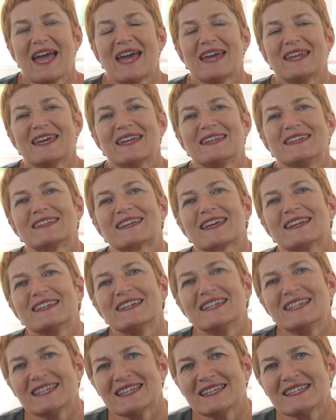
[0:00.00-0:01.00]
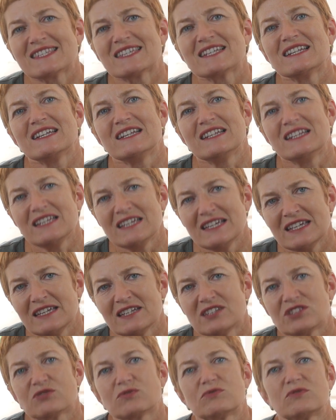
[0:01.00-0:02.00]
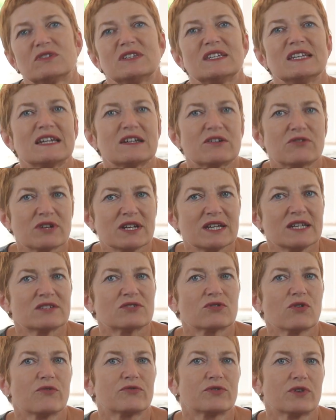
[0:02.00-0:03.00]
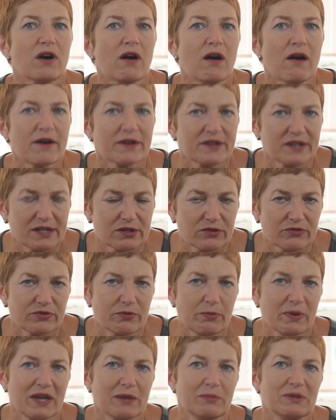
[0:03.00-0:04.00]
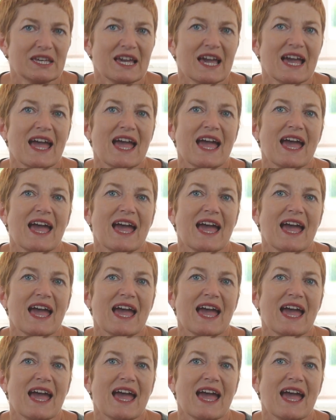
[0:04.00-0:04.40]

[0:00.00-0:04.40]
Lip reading: and it can easily lead to the decrease of the heart rate of the baby,